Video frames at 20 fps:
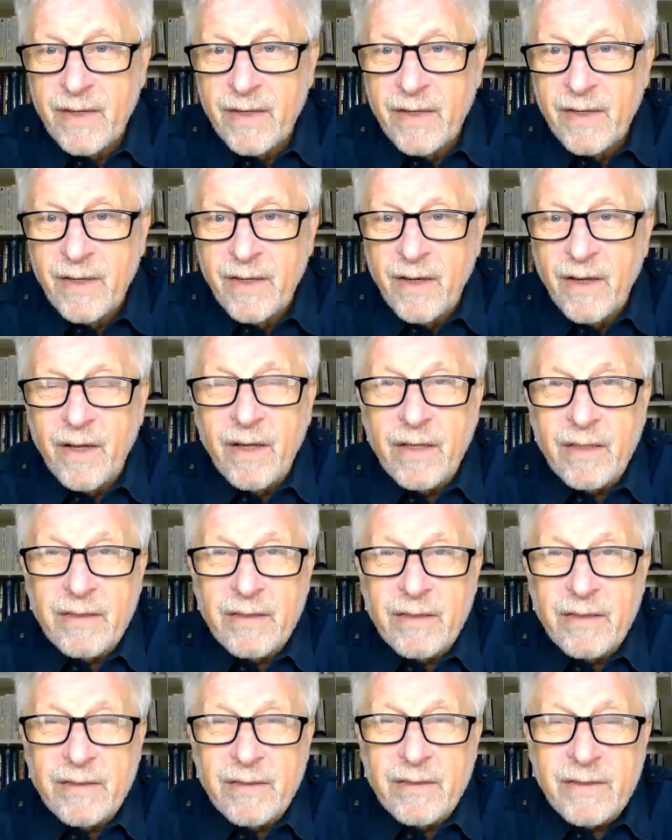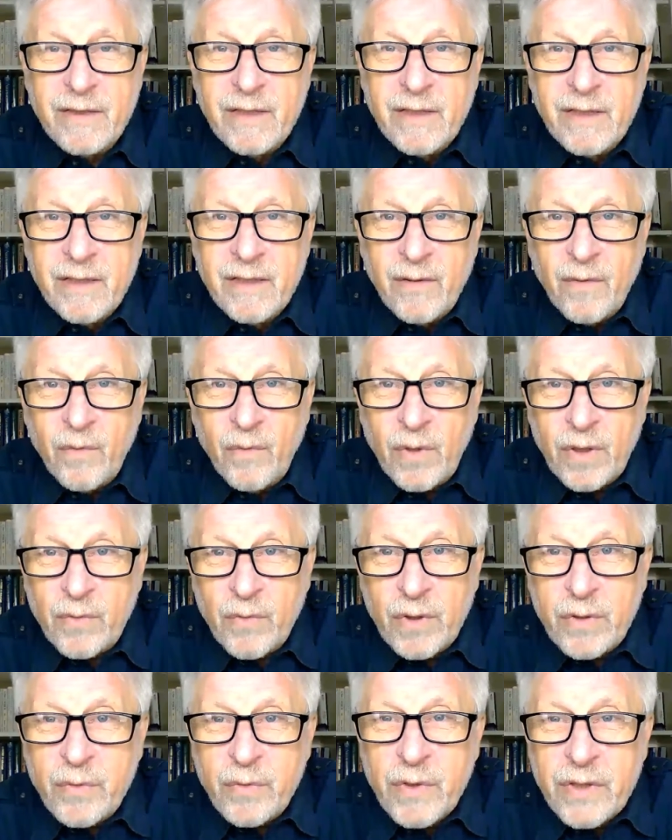And what what we're
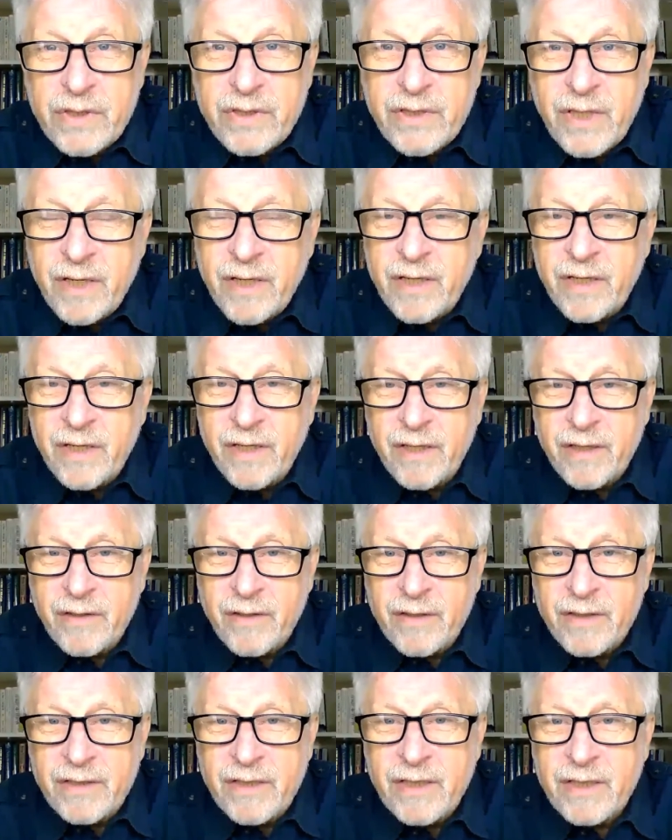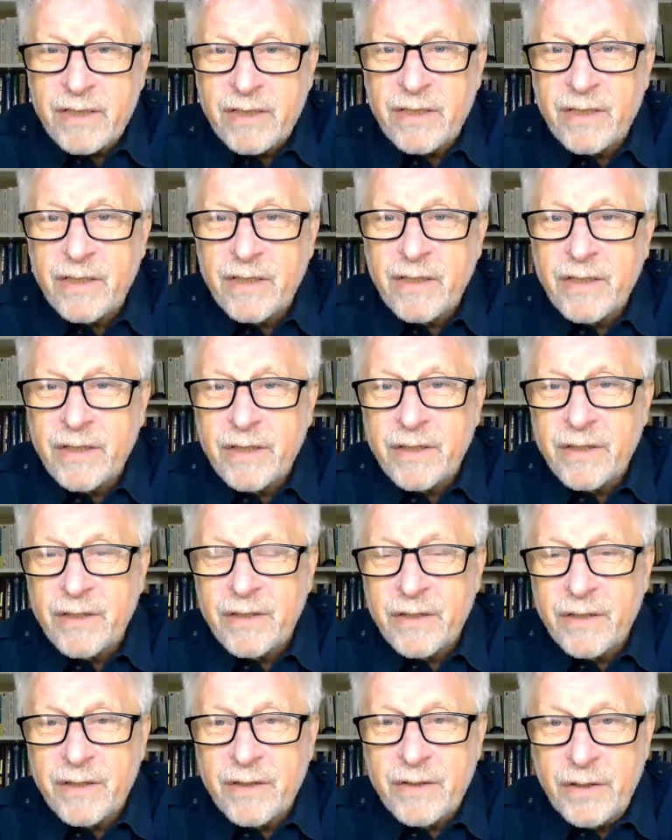saying here is that
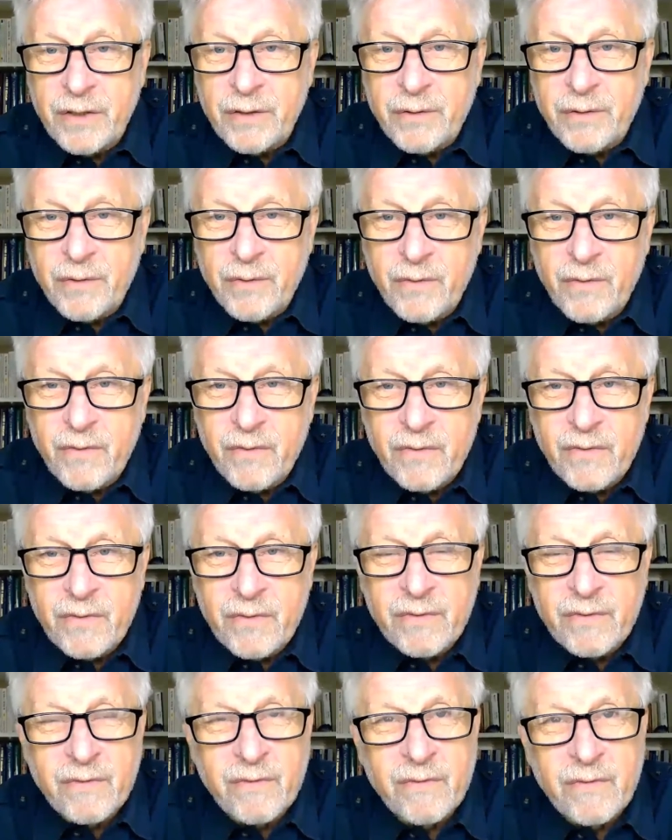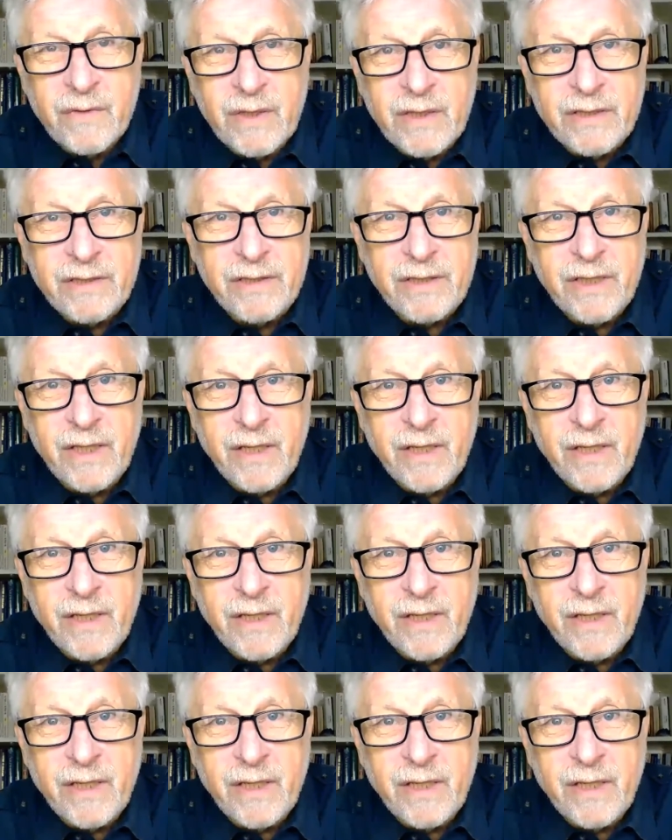you, as a